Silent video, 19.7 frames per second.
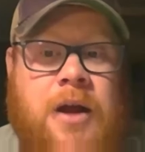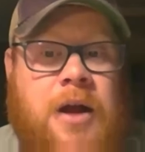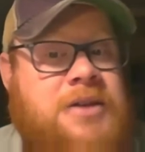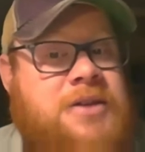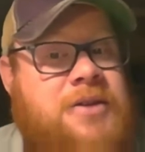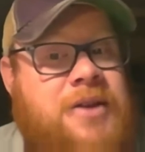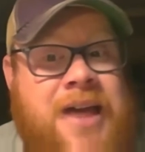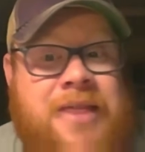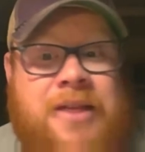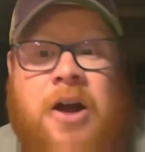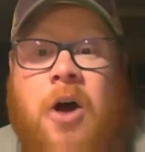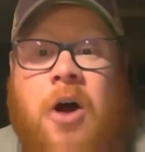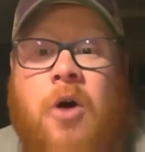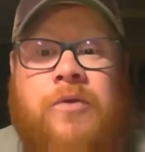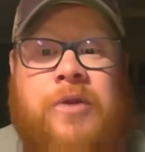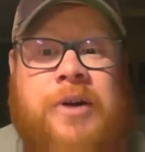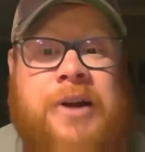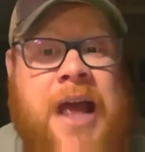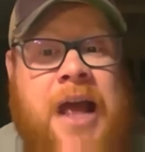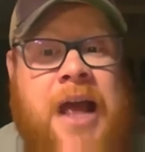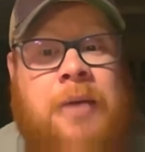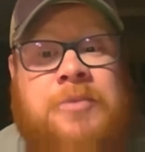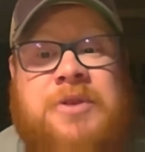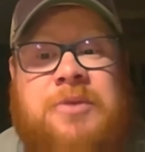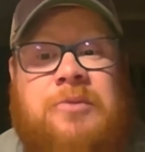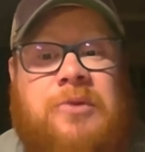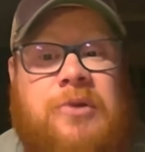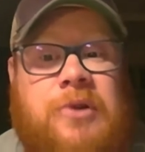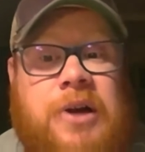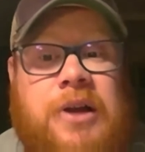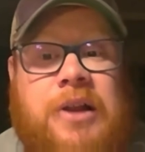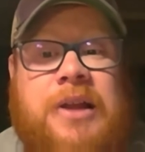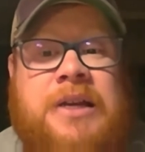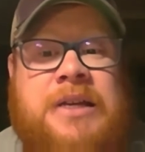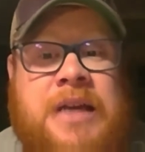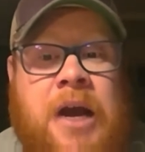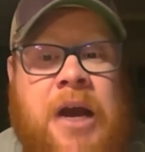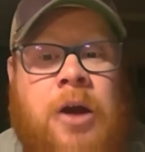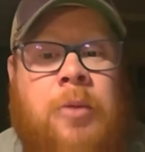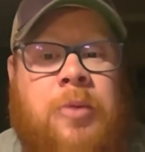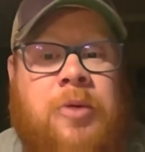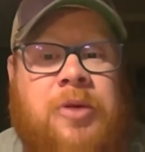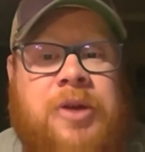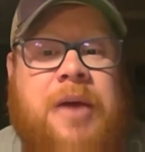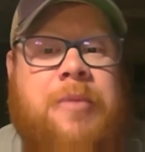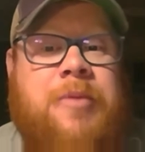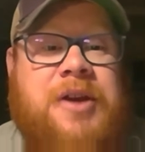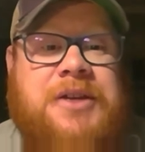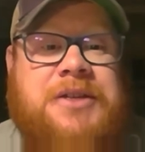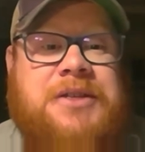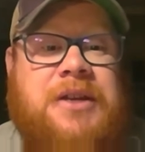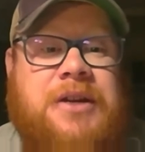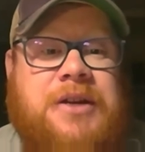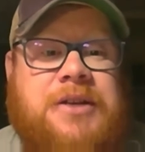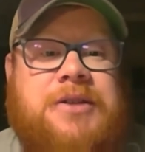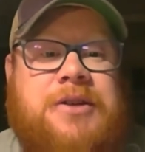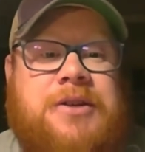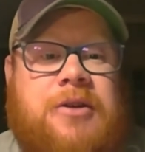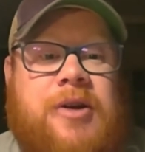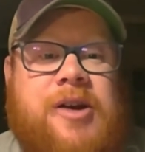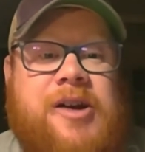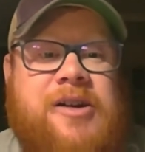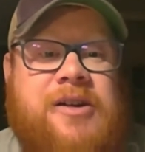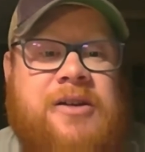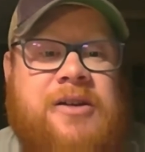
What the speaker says: also a guy that overcame some really terrible gimmicks in his career.